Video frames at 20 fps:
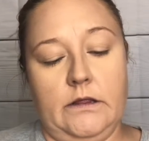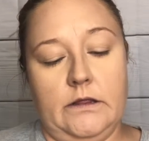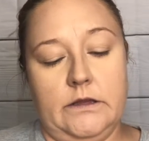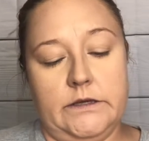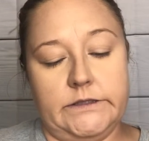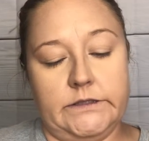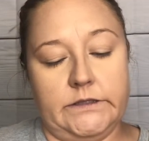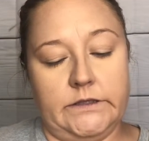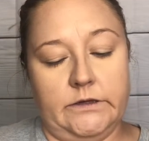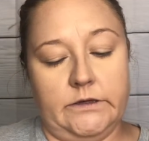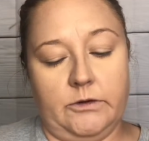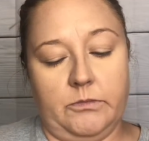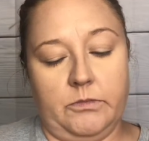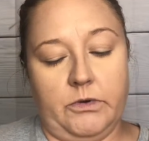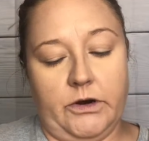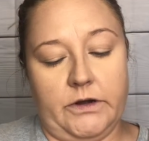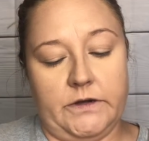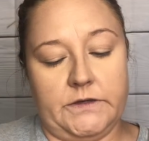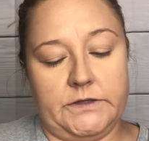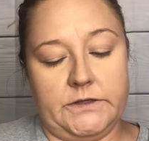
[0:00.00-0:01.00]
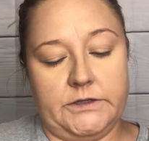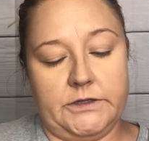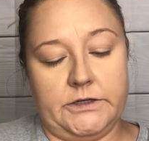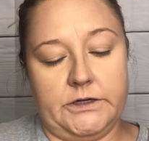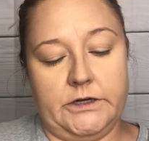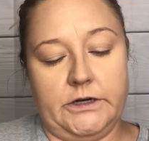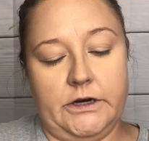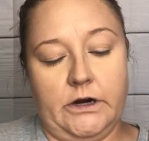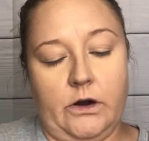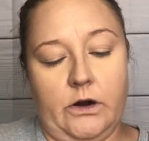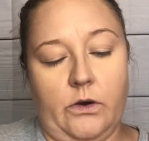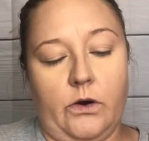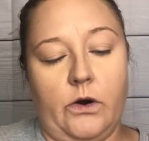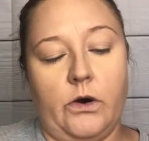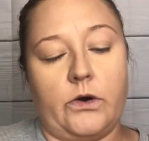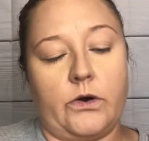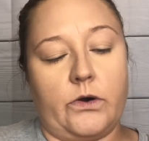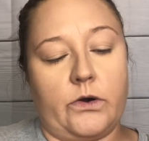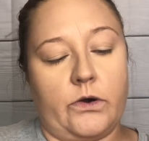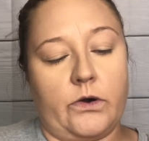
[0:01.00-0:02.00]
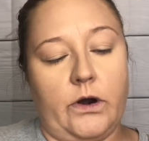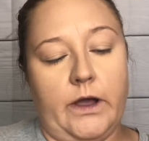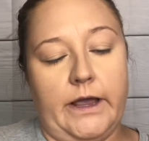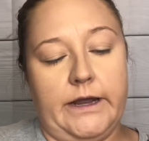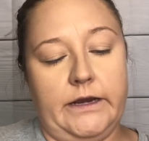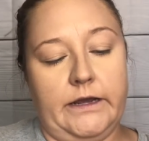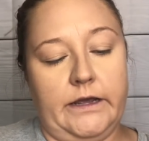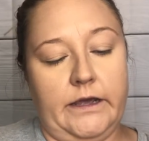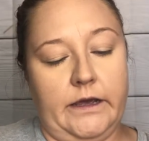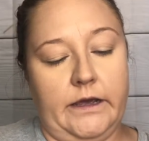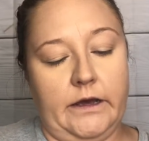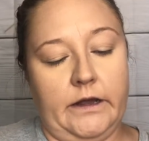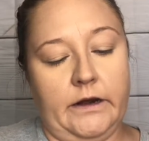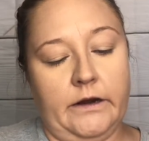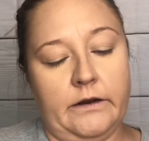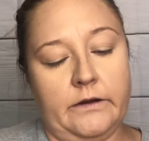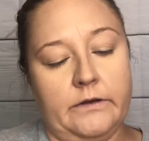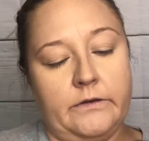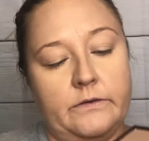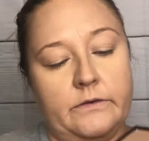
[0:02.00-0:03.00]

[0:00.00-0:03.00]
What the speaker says: this little bronzer right here.